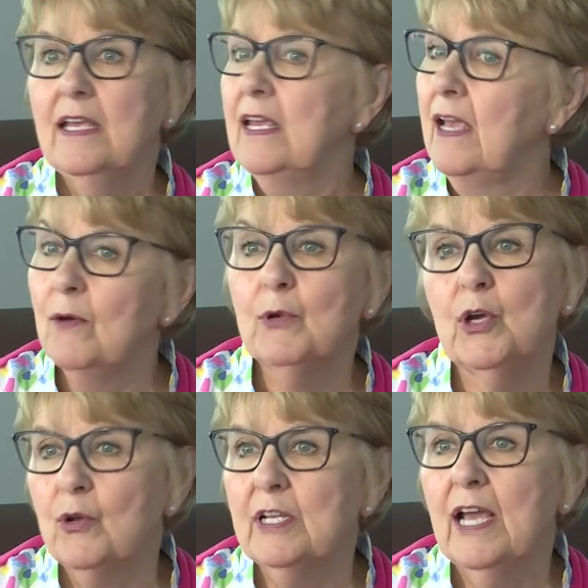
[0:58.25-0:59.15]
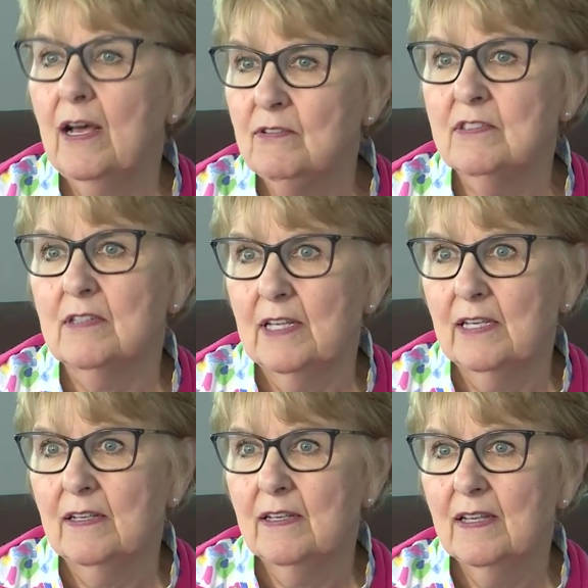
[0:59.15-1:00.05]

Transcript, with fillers: Can't we go to counseling?